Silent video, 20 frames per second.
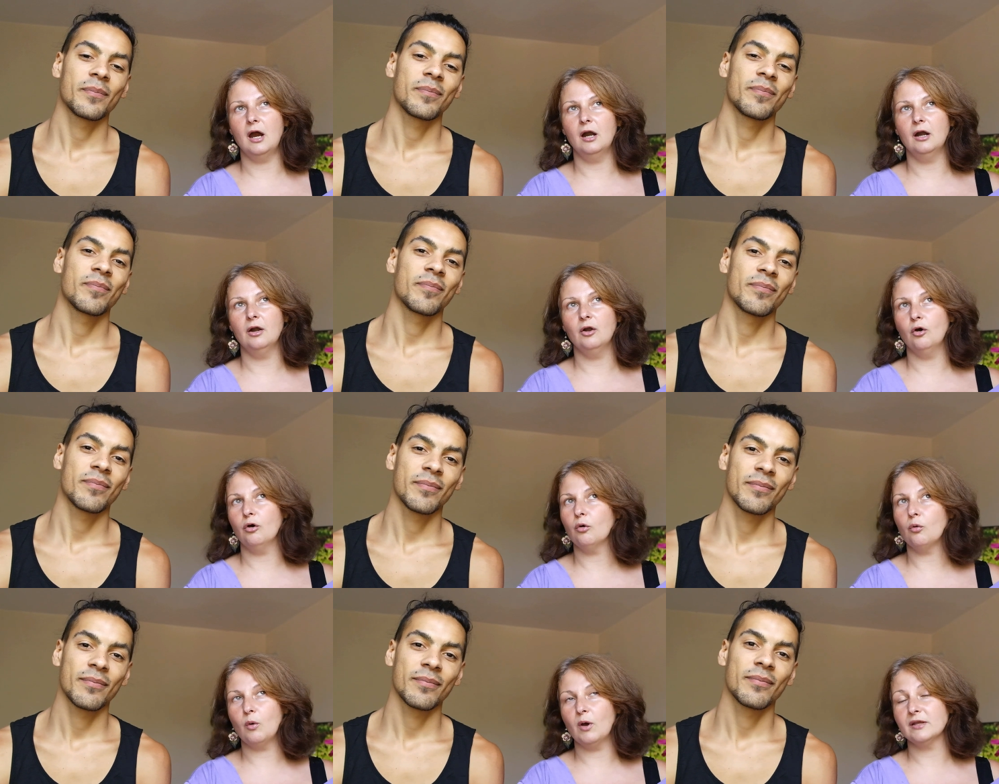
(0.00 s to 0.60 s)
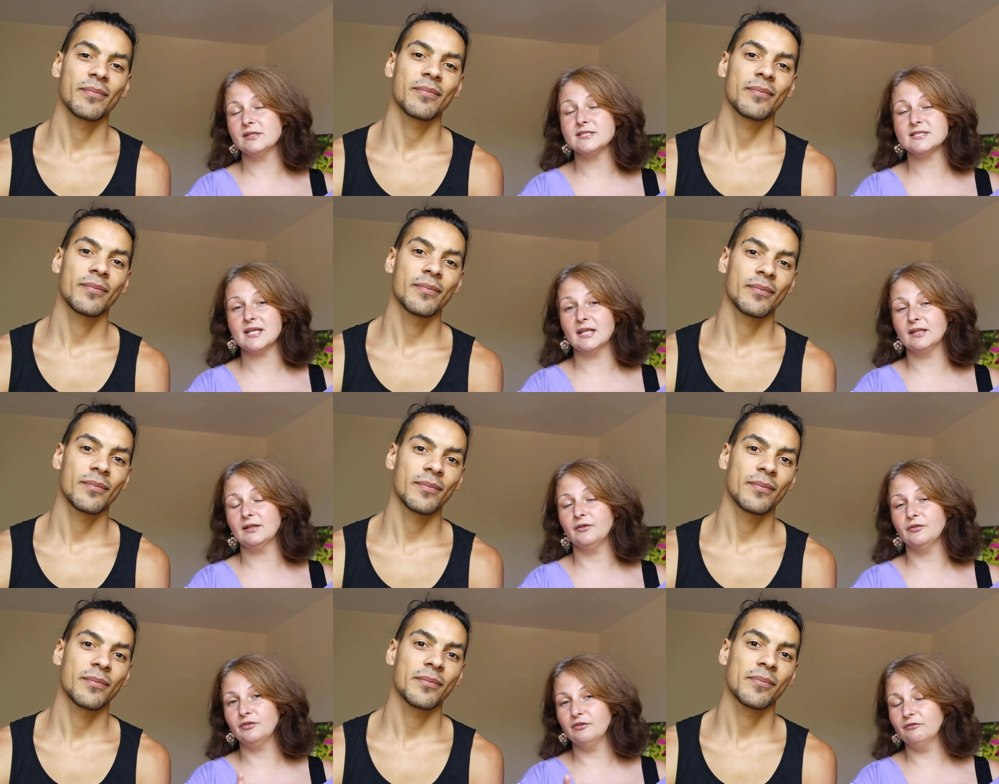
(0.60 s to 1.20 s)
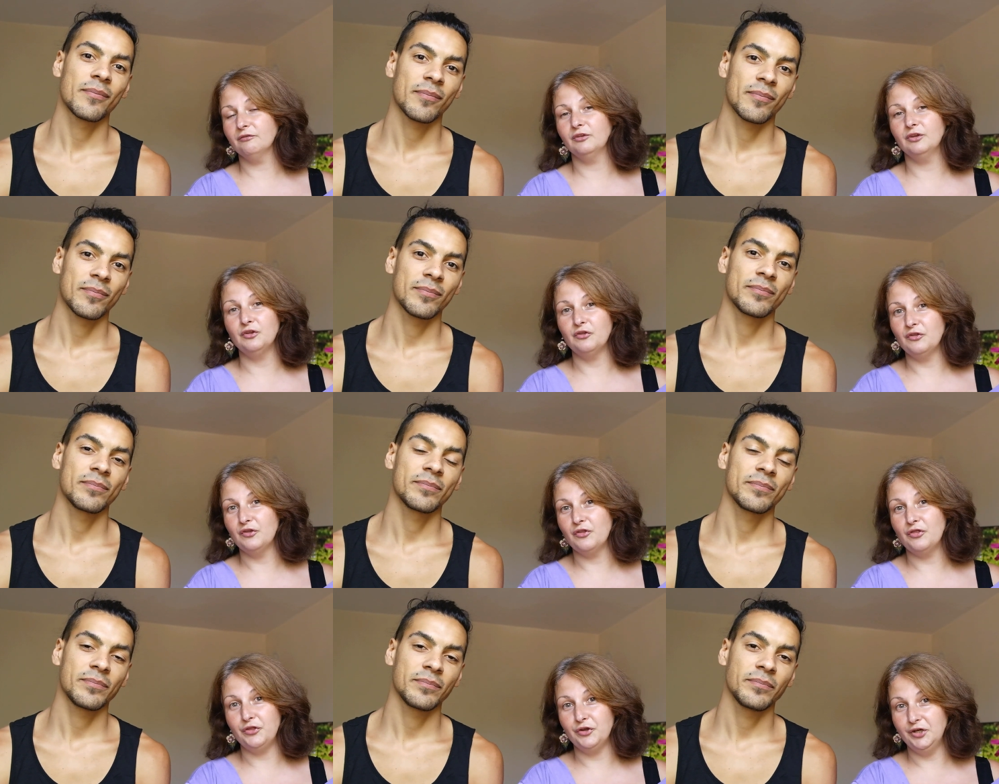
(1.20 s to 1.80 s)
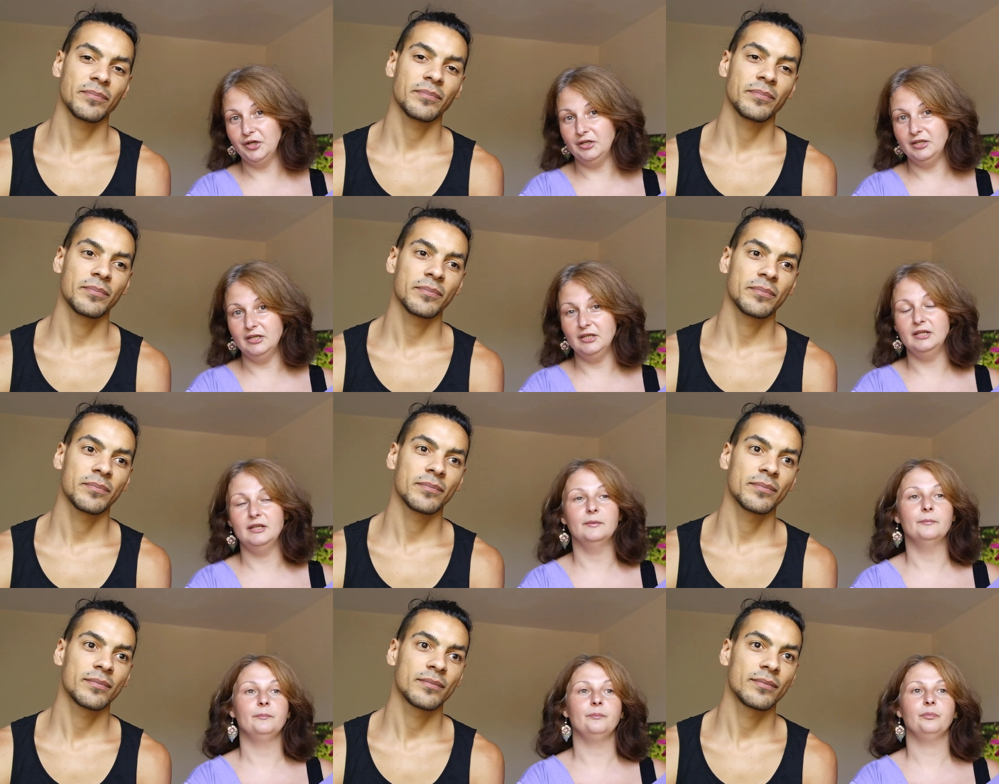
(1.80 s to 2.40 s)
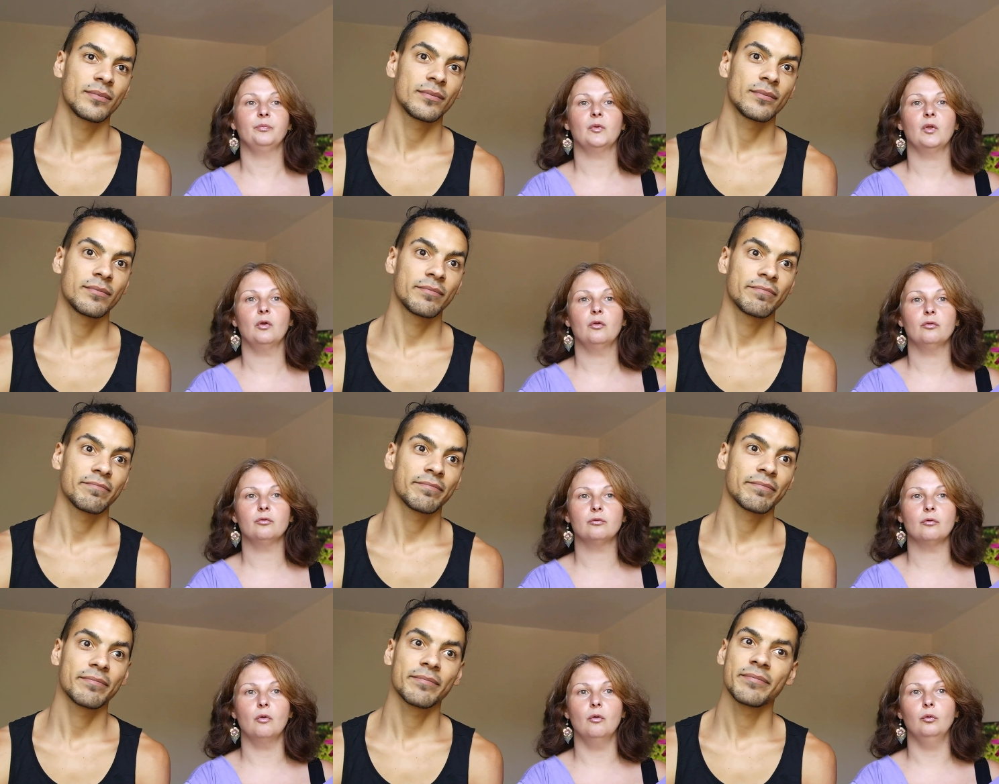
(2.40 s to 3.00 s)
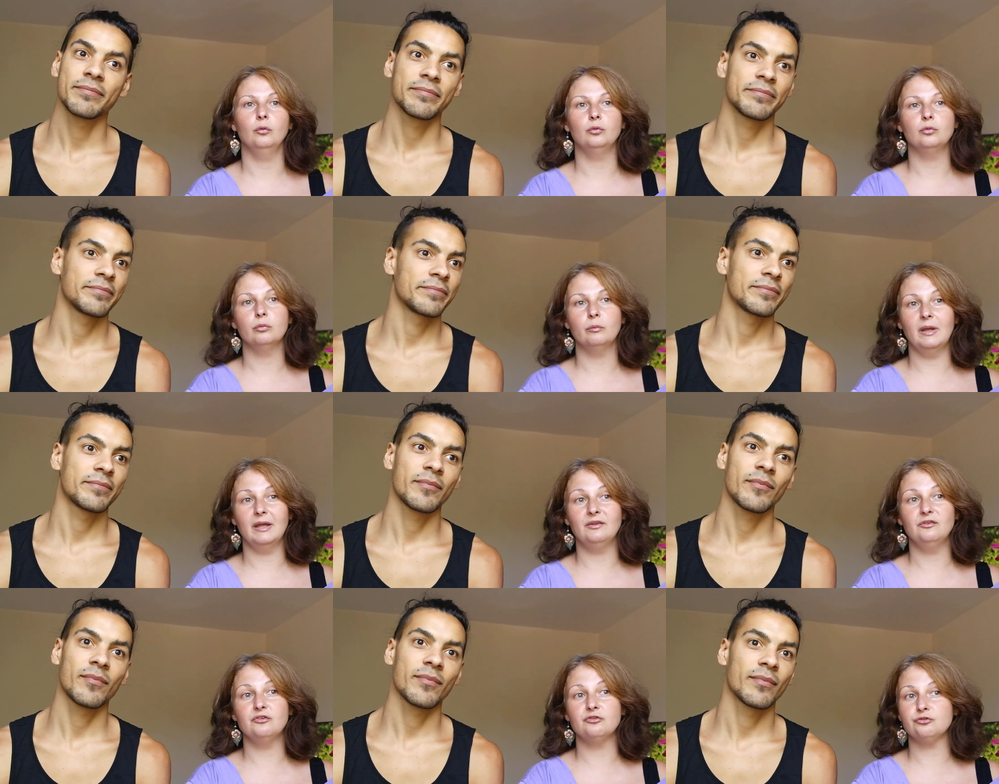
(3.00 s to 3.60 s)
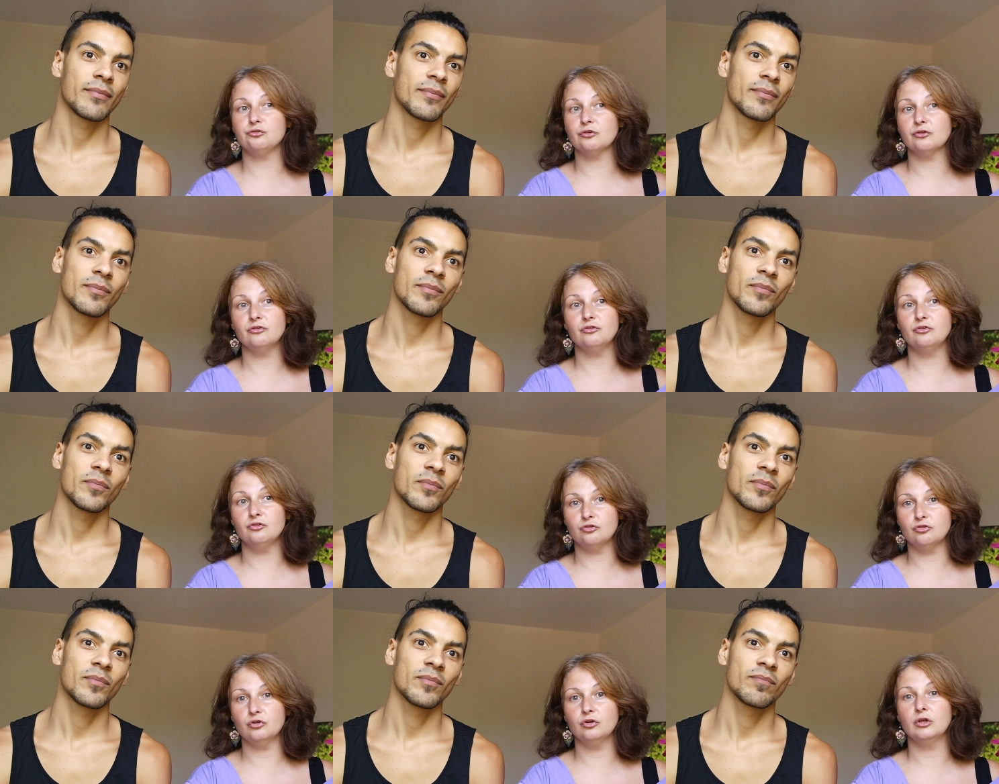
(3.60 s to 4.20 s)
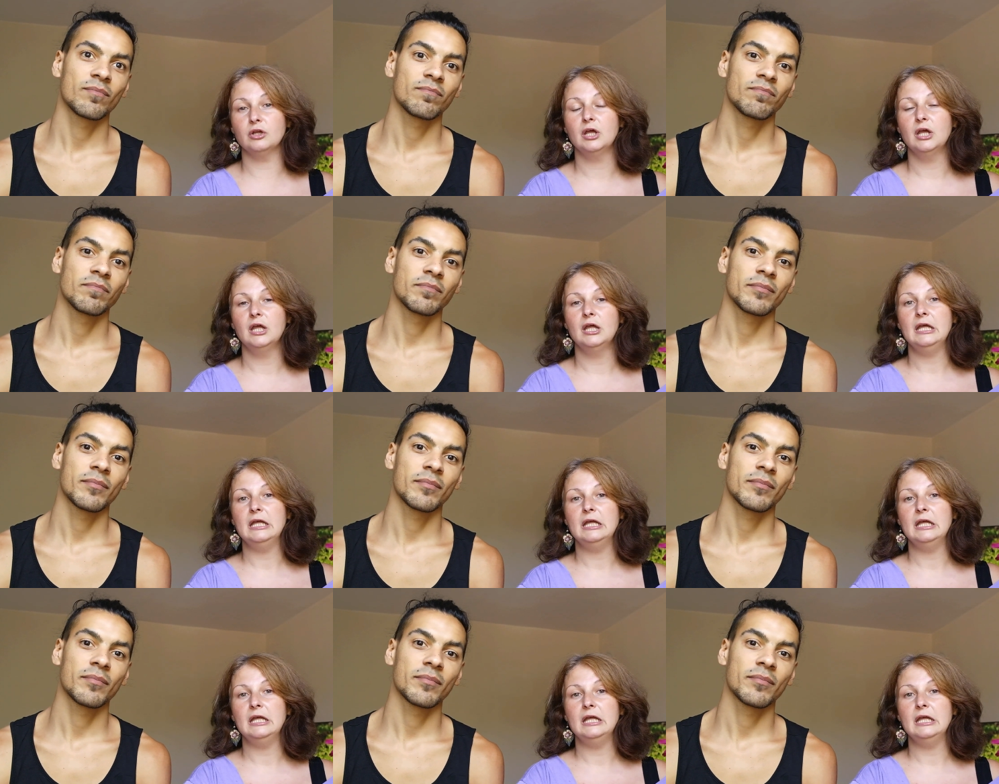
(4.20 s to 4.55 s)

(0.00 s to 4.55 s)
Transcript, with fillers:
Speaker 1: are not quite settled even in the three D. So to make this transition,